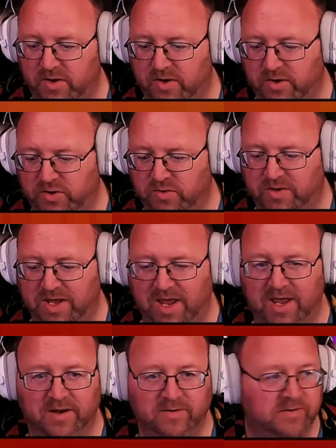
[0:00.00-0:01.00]
you
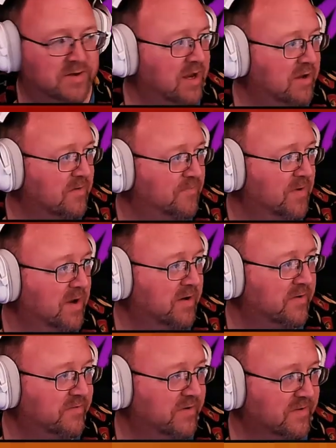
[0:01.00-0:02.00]
can take your
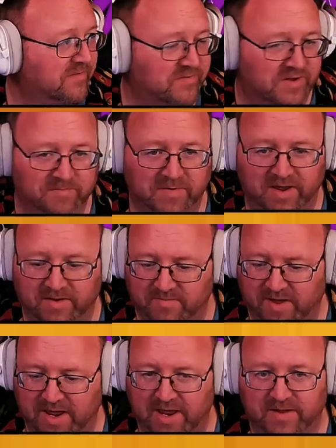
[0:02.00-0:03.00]
fingers, you can see
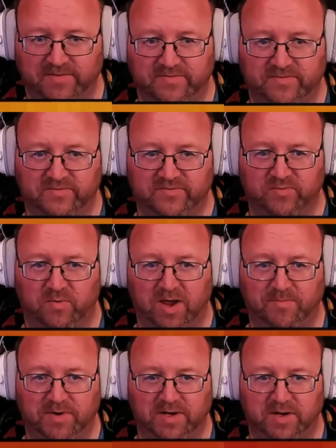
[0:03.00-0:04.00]
my hand
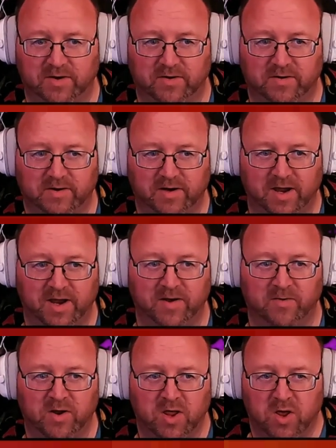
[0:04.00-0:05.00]
swiping here.
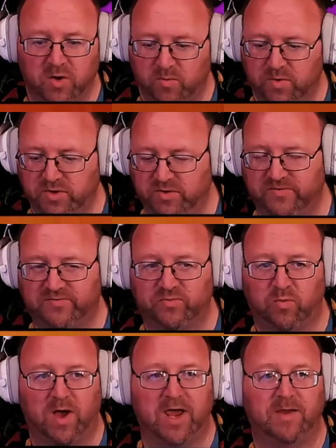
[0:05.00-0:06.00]
And when you
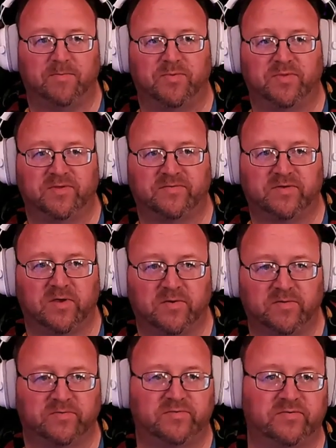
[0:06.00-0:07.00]
swipe, this
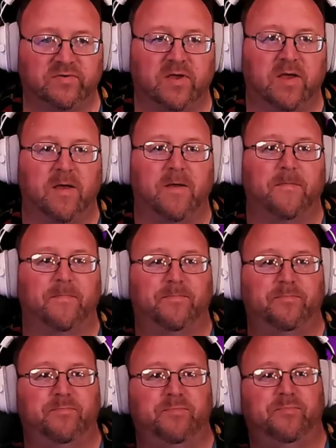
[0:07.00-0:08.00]
goes,
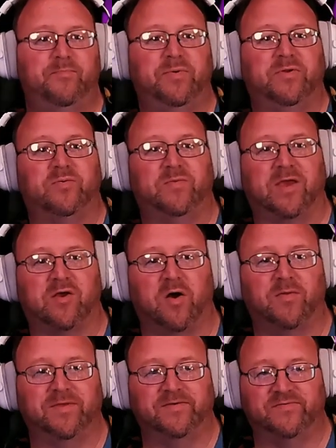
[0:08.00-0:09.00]
they call
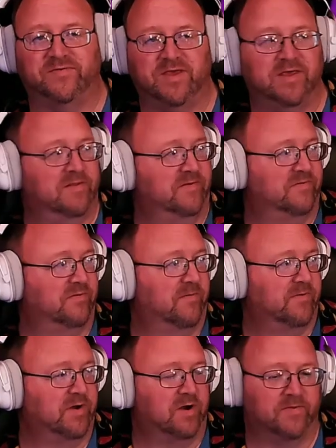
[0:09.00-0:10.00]
these scenes
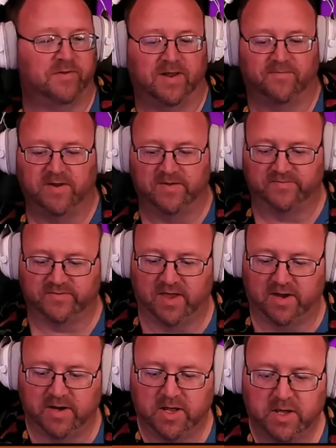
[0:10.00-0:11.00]
over here on the left hand
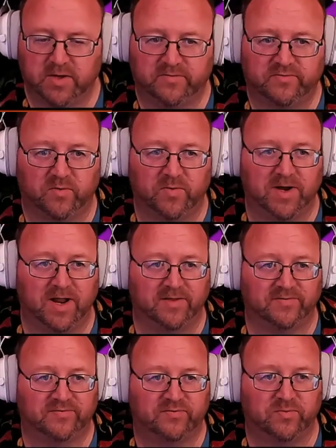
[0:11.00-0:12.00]
side. So when I
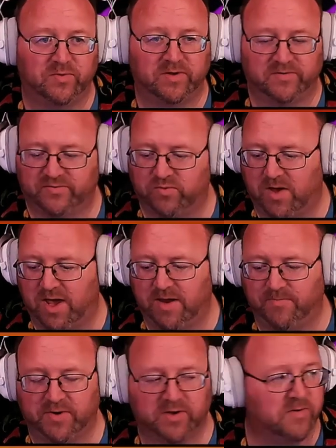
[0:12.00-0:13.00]

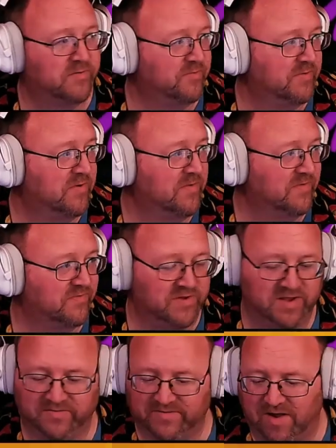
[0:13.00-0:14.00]
swipe, it goes between the
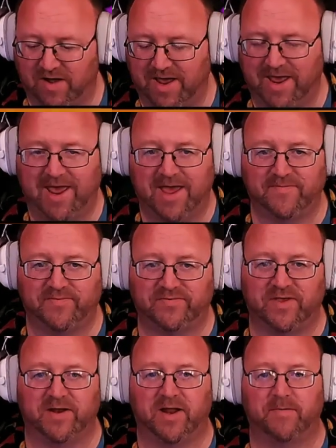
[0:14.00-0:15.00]
scenes. Now I have
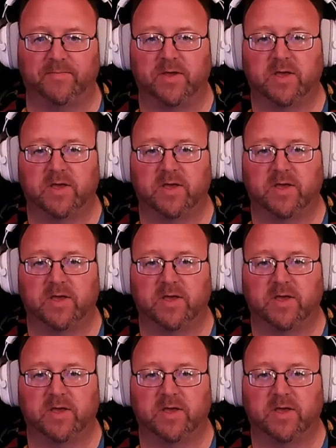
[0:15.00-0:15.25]
set up